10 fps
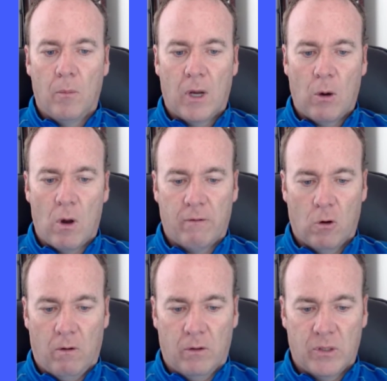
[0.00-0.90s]

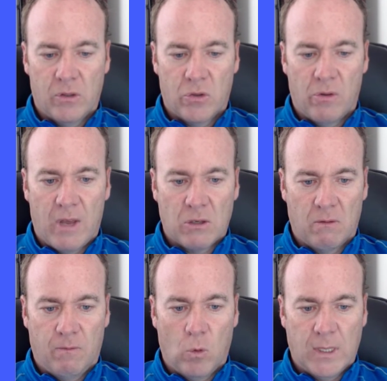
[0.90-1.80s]
However, since
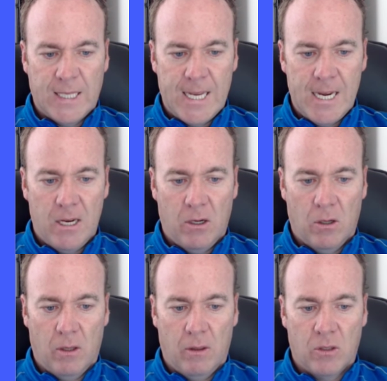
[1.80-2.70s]

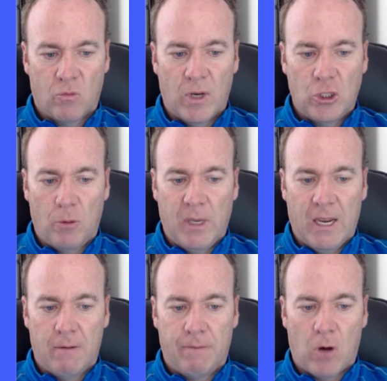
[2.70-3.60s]
2014, this ratio
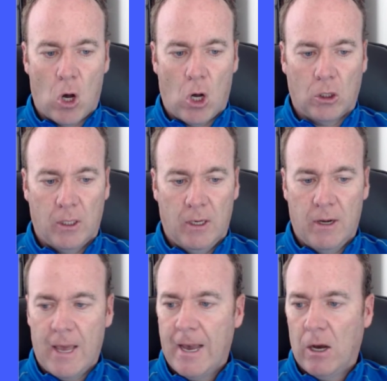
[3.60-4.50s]
began to fall,
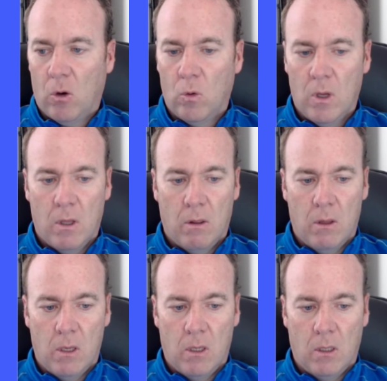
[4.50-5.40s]
and now
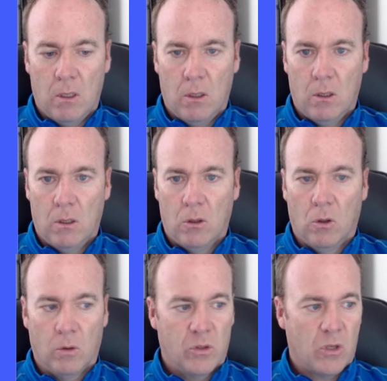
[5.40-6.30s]
the
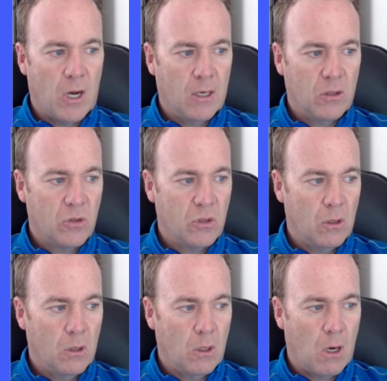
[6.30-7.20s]
gold stocks
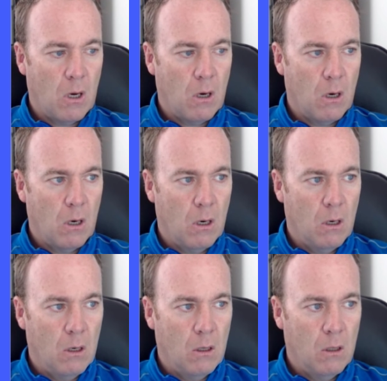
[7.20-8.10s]

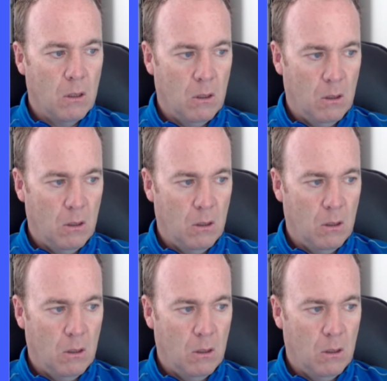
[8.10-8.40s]
are